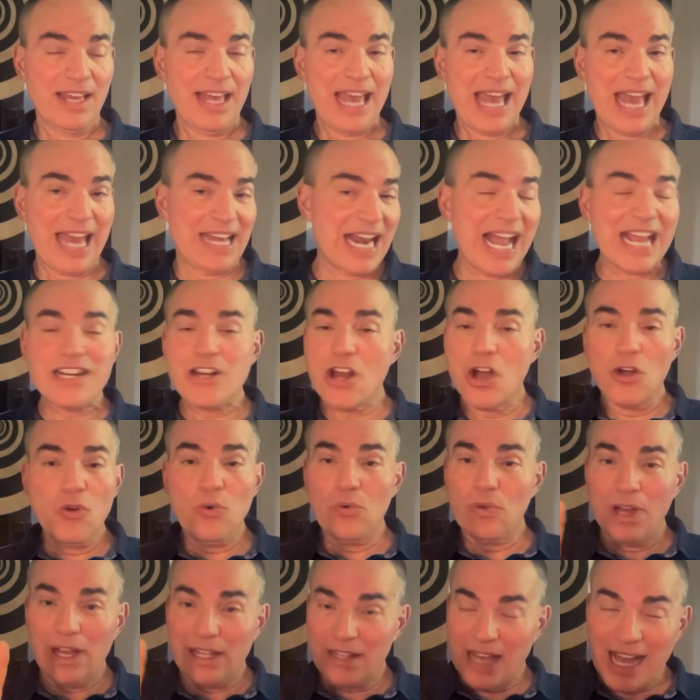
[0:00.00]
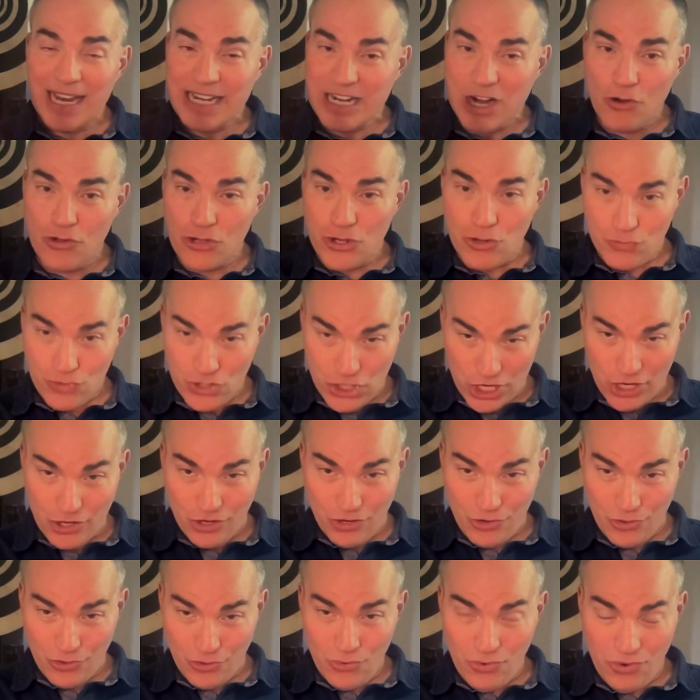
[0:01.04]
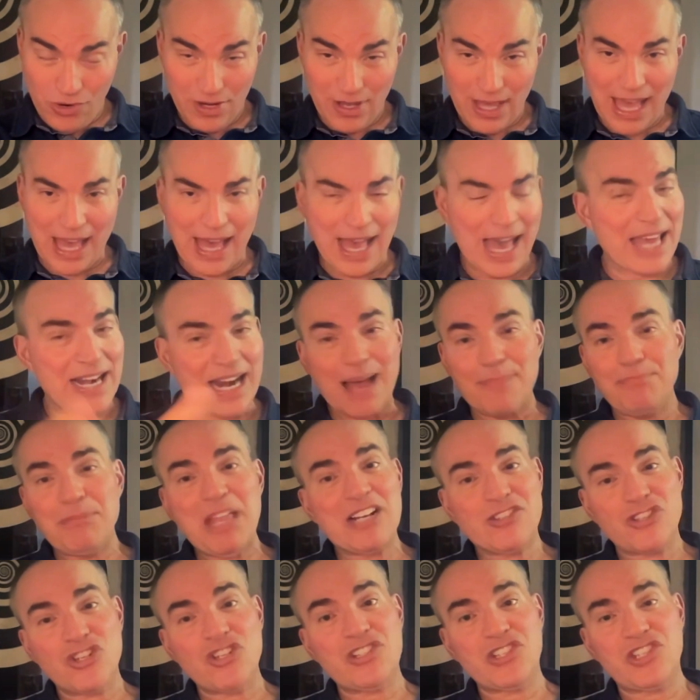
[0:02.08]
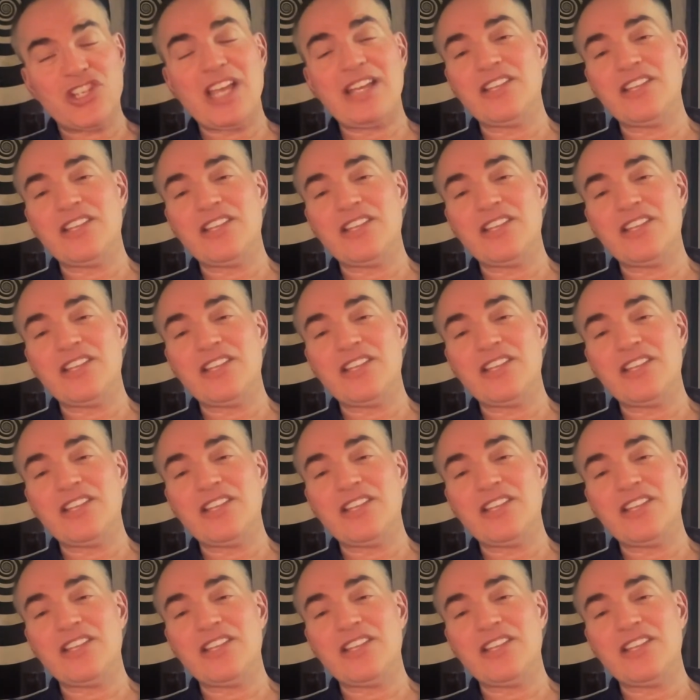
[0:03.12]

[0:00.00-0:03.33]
And I know you do, and I'm not just saying